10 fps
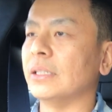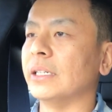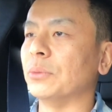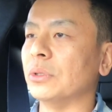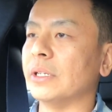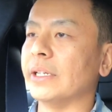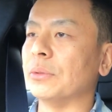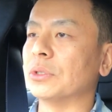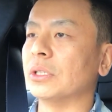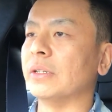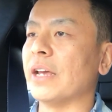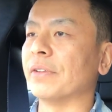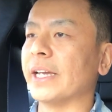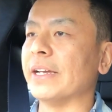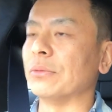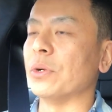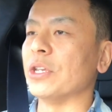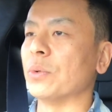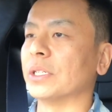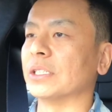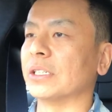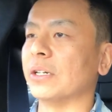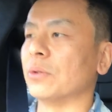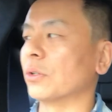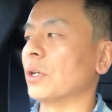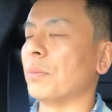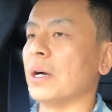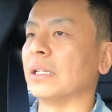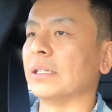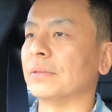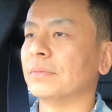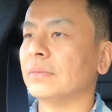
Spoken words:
it would sort of navigate where you wanted to go on autopilot.